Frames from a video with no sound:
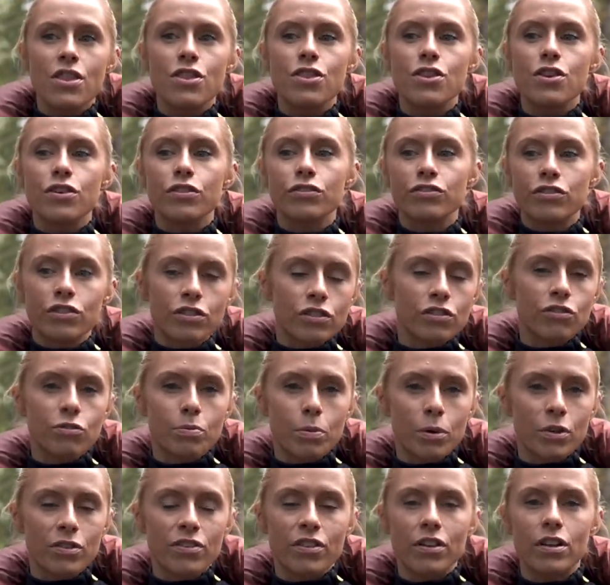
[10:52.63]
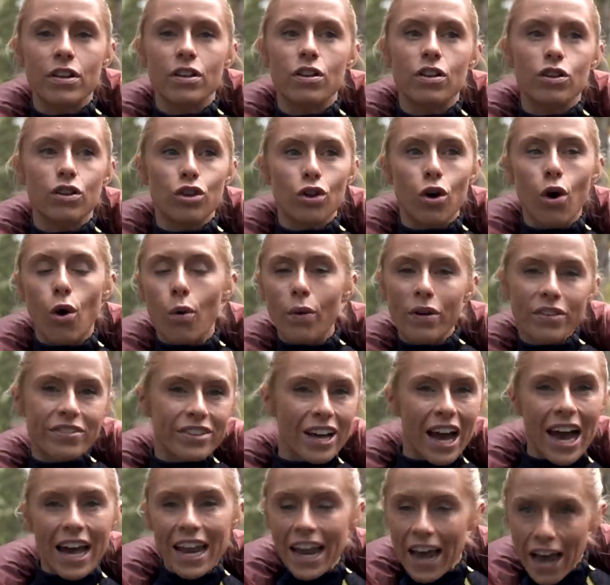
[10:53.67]
There's certain sports that you'll always
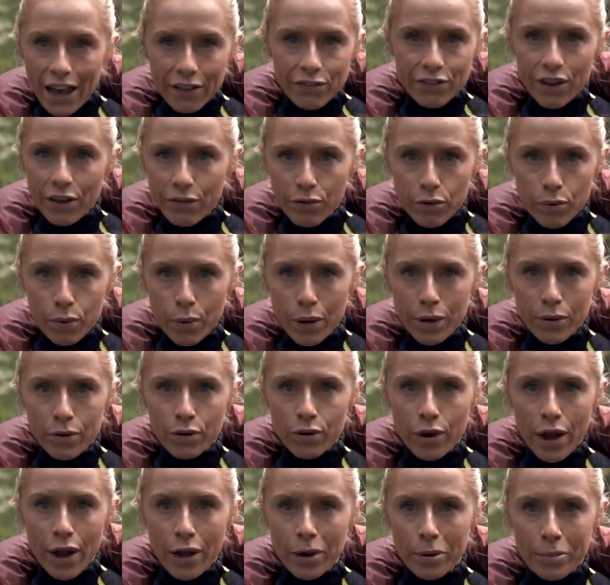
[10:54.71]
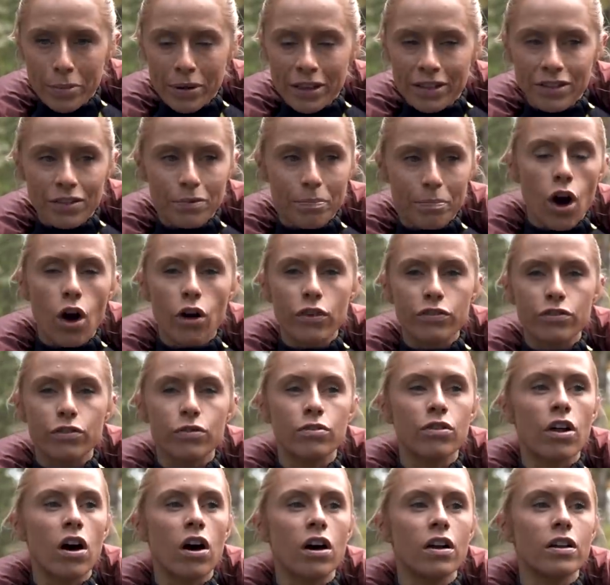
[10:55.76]
kind of have to have a weight requirement. Also,
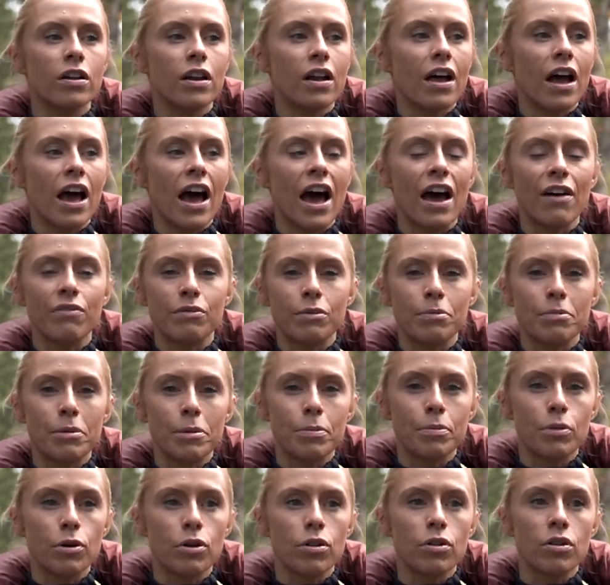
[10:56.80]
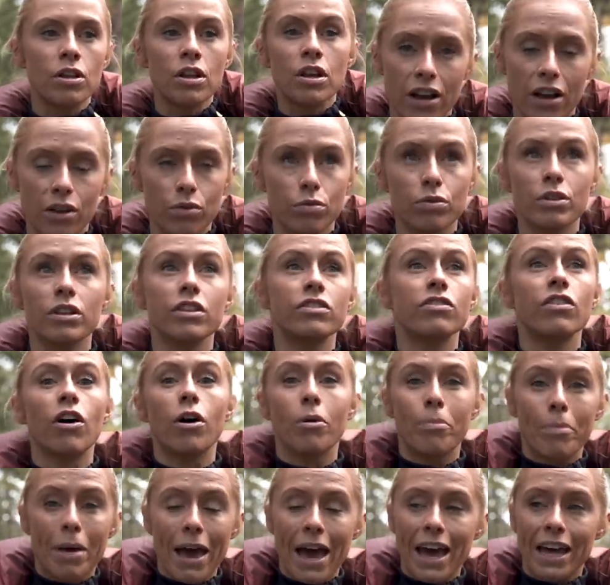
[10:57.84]
not having people, a really
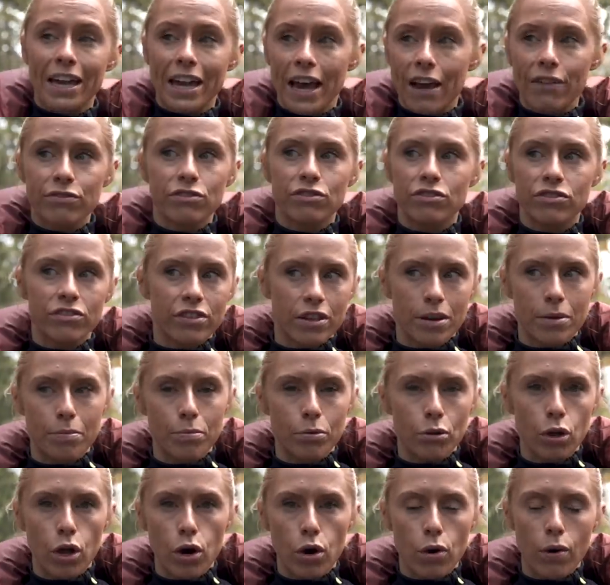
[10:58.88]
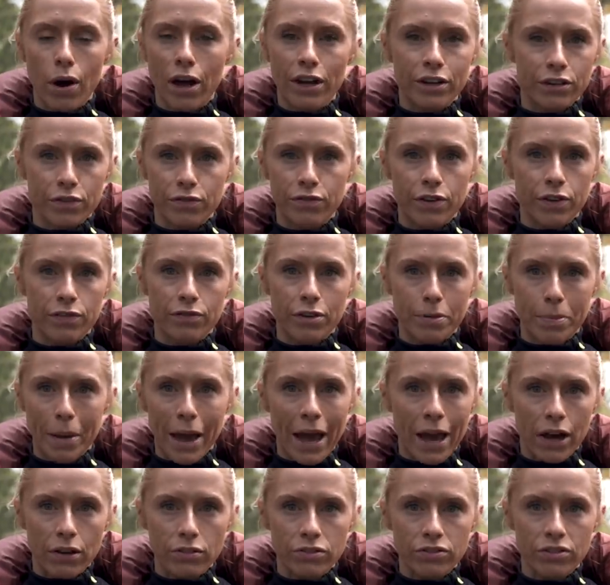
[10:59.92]
tall man, having to stay below 150
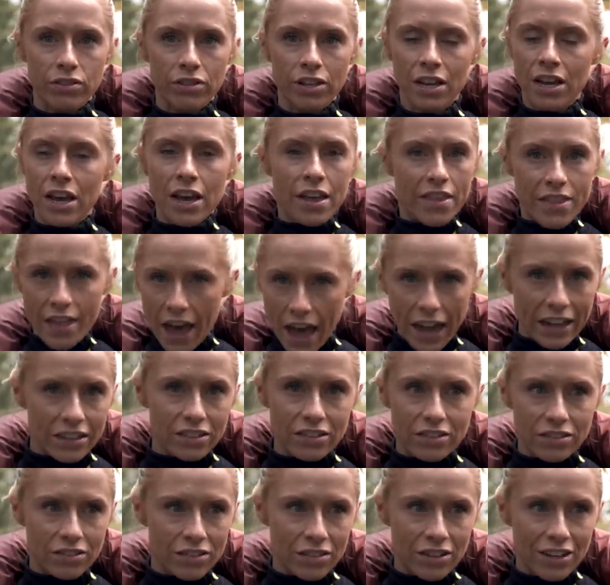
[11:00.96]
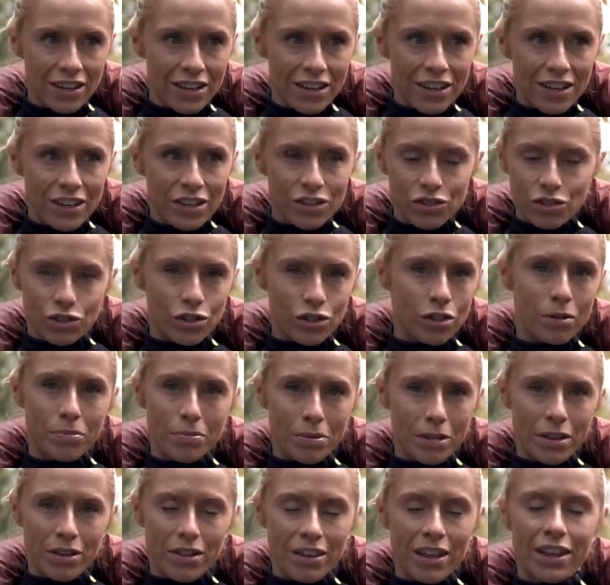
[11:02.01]
pounds. That's shouldn't
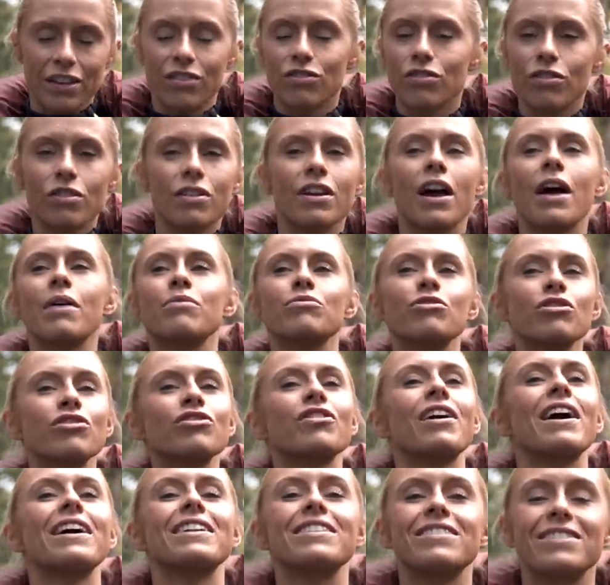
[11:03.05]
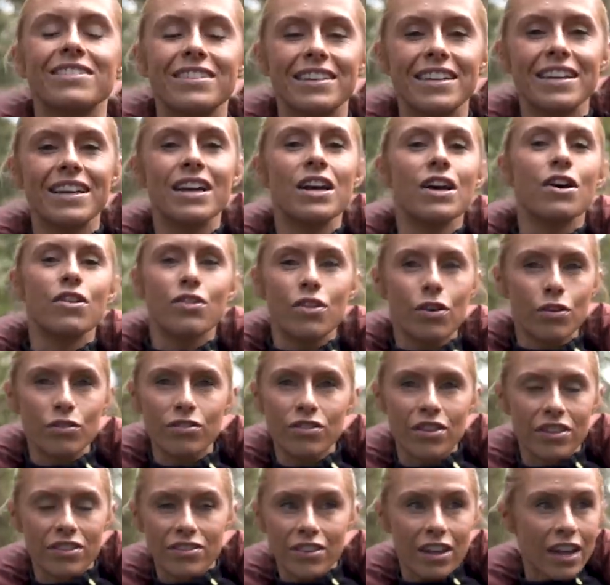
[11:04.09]
be a thing. So I'm just glad to see those
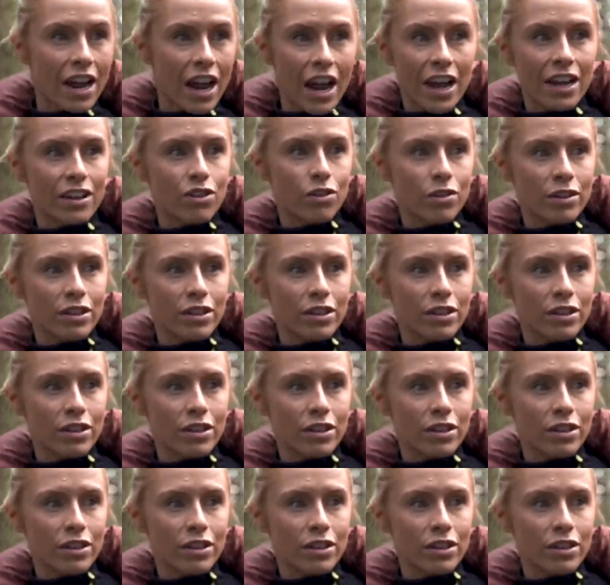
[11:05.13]
things. And I had no